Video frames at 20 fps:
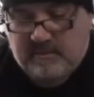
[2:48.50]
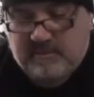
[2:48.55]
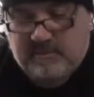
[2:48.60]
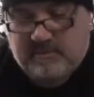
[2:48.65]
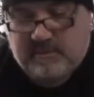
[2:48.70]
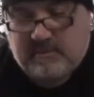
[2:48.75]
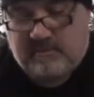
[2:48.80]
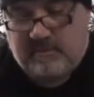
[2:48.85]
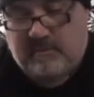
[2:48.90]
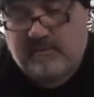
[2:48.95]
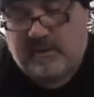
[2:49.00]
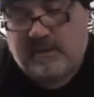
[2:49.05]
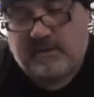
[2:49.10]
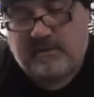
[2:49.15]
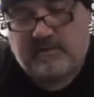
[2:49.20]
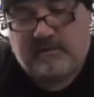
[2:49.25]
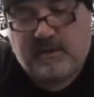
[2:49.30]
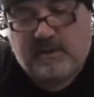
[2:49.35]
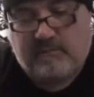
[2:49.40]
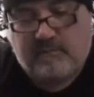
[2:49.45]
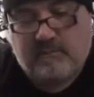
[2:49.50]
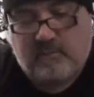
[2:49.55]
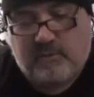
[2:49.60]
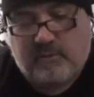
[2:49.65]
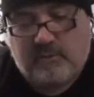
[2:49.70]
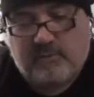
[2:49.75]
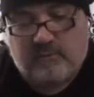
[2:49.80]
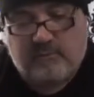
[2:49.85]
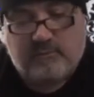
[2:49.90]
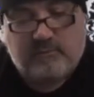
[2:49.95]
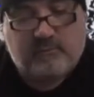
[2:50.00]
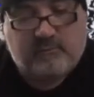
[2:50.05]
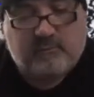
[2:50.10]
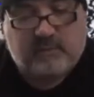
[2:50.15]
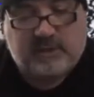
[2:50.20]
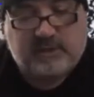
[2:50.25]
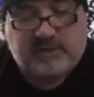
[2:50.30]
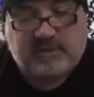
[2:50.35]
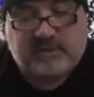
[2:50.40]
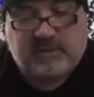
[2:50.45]
So if you want to have a more
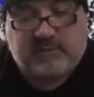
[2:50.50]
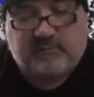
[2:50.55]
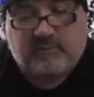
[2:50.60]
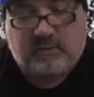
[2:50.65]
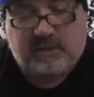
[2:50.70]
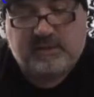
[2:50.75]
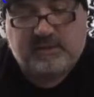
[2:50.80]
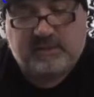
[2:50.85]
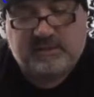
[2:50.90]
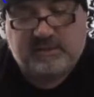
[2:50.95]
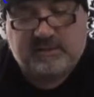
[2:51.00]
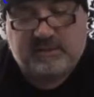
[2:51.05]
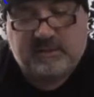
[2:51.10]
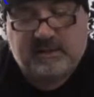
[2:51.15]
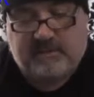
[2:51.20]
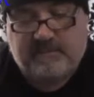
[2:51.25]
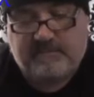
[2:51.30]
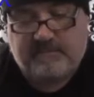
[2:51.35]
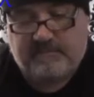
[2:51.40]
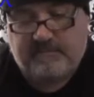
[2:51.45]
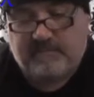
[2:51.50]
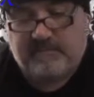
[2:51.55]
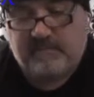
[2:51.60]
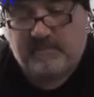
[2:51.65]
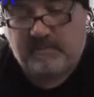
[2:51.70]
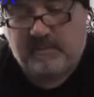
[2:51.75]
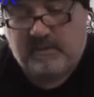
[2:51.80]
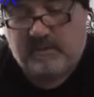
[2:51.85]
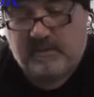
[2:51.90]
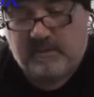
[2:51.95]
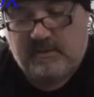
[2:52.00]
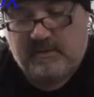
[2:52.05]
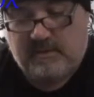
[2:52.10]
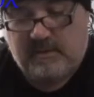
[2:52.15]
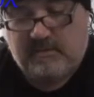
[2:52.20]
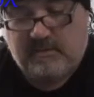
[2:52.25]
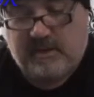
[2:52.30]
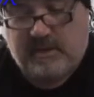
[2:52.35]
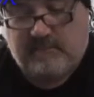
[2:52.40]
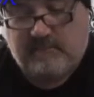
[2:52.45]
realistic racing sim,
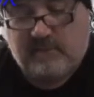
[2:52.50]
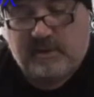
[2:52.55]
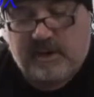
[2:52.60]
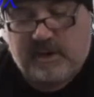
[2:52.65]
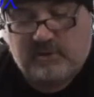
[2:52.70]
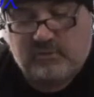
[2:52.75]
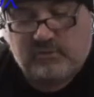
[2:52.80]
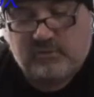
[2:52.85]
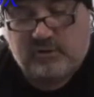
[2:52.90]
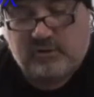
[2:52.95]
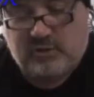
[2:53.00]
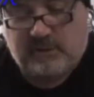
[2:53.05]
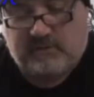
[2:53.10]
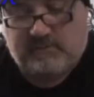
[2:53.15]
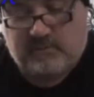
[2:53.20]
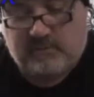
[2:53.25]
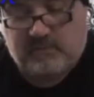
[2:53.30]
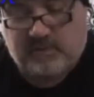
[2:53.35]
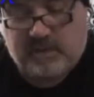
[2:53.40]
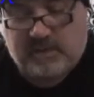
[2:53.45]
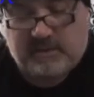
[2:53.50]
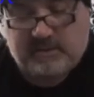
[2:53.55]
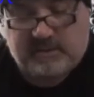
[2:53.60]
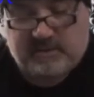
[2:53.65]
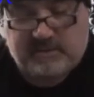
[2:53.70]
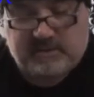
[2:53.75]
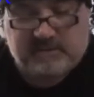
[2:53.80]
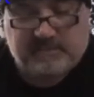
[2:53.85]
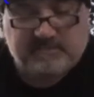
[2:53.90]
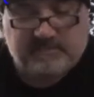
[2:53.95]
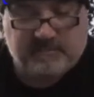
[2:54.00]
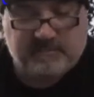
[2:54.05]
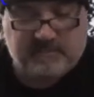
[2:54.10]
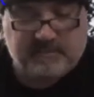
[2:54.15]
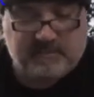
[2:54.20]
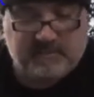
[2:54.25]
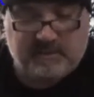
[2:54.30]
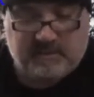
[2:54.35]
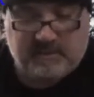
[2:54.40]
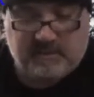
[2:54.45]
you'll have your actual shifter.
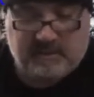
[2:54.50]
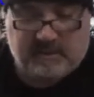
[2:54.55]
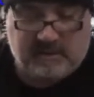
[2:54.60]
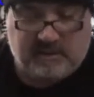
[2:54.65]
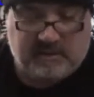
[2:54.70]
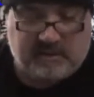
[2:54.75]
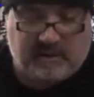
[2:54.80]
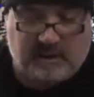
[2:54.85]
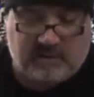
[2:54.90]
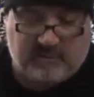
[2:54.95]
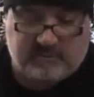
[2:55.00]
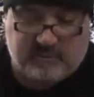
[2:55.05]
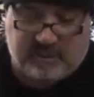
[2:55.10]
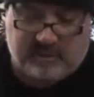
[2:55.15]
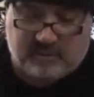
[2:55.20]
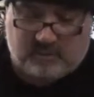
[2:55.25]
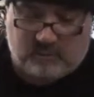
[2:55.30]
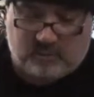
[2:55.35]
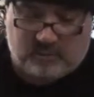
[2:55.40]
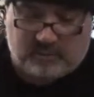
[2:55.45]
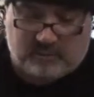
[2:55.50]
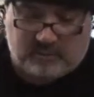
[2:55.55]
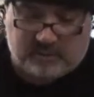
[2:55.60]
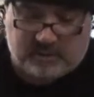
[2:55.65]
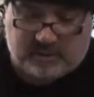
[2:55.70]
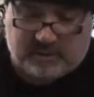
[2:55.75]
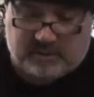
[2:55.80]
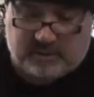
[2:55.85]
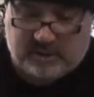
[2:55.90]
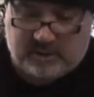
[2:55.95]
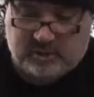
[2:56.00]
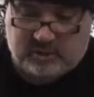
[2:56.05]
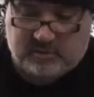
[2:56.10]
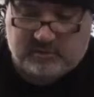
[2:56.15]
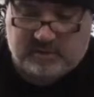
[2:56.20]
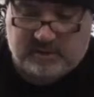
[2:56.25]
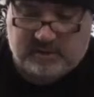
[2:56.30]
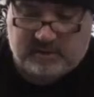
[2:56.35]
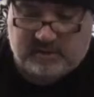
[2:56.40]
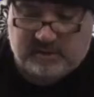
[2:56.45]
I don't think it'll work with the clutch or
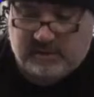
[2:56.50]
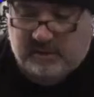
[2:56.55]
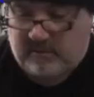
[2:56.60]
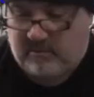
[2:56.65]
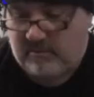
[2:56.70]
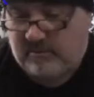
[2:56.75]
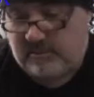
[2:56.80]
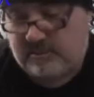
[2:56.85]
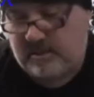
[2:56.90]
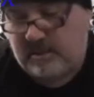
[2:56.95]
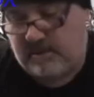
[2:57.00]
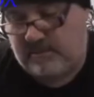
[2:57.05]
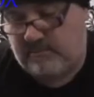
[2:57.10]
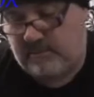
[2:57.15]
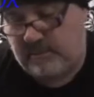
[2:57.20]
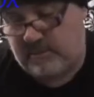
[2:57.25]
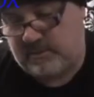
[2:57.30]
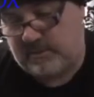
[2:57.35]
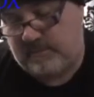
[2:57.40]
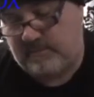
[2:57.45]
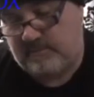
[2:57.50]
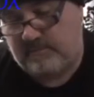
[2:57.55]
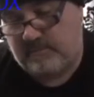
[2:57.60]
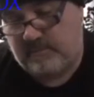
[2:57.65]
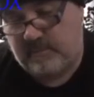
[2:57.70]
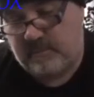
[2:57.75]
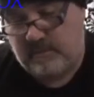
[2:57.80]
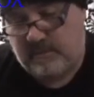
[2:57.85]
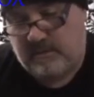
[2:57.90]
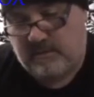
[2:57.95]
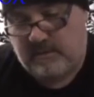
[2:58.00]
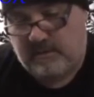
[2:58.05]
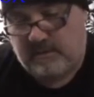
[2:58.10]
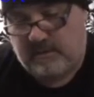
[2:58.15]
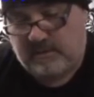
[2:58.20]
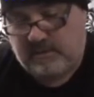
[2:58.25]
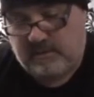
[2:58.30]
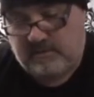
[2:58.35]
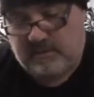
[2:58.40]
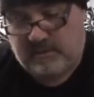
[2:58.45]
anything, I don't think, but
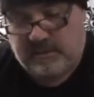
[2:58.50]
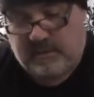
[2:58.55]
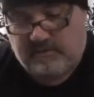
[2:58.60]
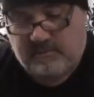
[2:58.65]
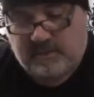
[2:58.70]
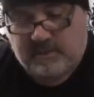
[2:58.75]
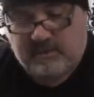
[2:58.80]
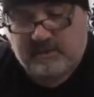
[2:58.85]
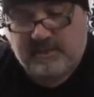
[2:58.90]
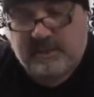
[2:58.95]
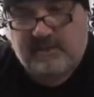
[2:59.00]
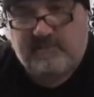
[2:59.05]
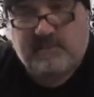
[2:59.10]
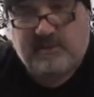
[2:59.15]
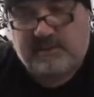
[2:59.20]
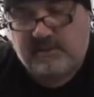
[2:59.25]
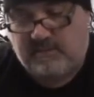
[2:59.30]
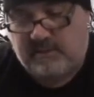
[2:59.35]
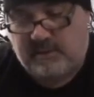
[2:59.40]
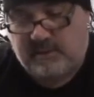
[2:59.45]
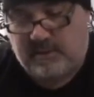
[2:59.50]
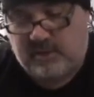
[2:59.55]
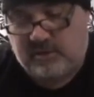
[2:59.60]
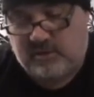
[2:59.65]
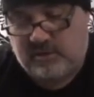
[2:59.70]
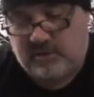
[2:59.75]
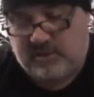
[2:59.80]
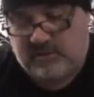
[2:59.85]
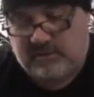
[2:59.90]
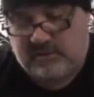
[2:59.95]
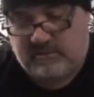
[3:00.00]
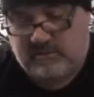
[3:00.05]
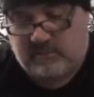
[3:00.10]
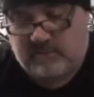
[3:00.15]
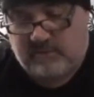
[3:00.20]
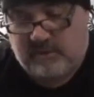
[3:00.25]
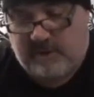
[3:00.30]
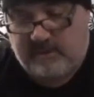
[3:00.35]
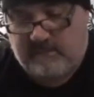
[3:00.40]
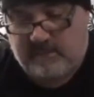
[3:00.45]
you'll just have that same simulation as
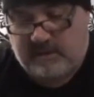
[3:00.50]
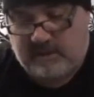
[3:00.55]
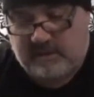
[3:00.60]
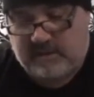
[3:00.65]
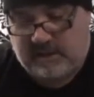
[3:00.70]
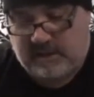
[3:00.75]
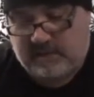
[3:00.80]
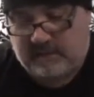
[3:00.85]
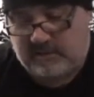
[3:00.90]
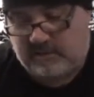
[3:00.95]
driving stick.